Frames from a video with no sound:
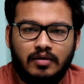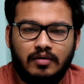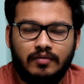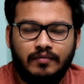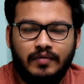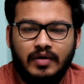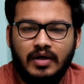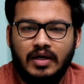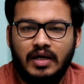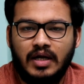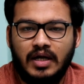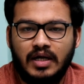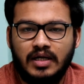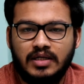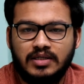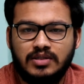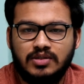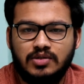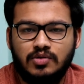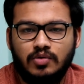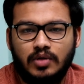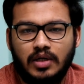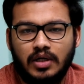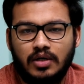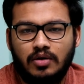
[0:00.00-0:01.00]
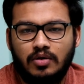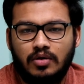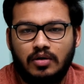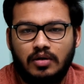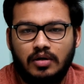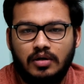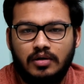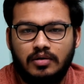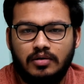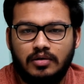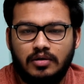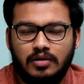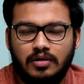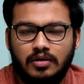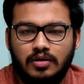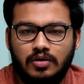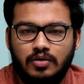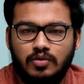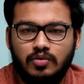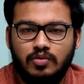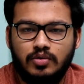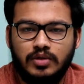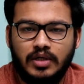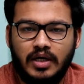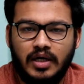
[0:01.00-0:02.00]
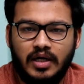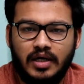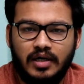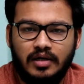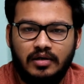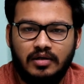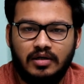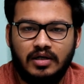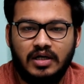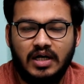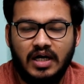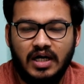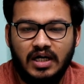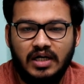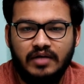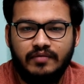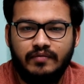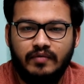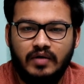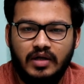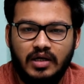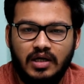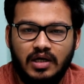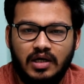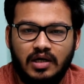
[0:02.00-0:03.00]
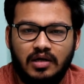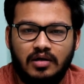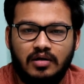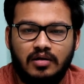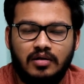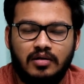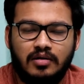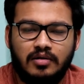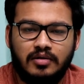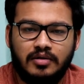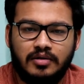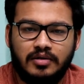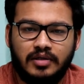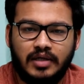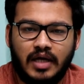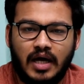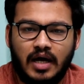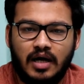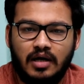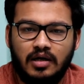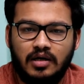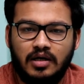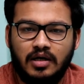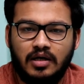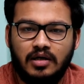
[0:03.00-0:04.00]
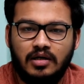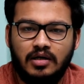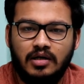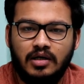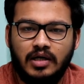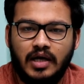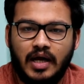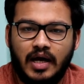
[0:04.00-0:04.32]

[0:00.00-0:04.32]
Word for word: whereas you cannot do that natively in Kaggle kernel.